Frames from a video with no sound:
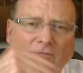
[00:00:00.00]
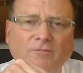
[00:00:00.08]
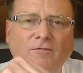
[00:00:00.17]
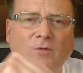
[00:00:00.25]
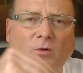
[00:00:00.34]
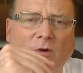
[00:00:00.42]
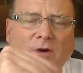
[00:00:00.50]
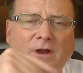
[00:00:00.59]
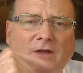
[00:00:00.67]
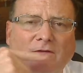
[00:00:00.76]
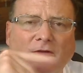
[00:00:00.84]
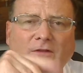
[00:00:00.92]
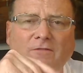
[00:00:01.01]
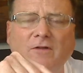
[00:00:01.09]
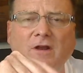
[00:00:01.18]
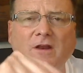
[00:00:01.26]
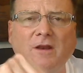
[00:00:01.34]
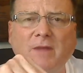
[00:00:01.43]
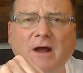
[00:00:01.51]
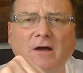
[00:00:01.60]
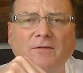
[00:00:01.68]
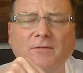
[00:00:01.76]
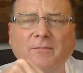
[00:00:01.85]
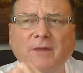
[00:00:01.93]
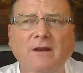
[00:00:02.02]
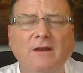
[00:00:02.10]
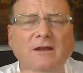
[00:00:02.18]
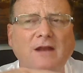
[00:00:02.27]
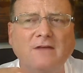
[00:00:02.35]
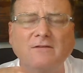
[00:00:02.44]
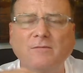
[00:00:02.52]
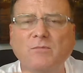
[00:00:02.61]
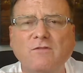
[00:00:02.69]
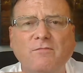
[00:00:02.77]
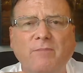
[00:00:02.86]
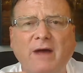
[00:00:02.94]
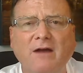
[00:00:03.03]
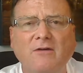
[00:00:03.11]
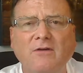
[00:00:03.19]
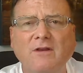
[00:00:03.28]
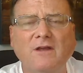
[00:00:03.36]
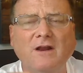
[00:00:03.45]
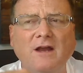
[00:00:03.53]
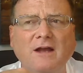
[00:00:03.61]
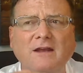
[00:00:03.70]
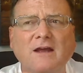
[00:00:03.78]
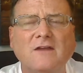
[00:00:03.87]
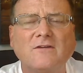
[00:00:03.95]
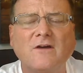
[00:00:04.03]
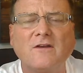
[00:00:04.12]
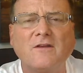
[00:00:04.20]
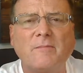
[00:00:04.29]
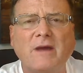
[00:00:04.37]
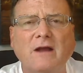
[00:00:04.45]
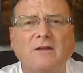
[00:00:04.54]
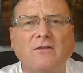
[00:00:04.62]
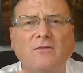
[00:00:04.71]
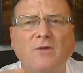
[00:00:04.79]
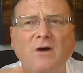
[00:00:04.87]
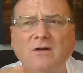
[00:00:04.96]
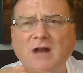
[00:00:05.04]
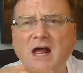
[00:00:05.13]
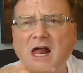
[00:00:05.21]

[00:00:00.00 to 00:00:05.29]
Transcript: Forward, it's on the front of the mouth. Mainly, it hasn't moved back or anything like that. It's not on the back of the throat.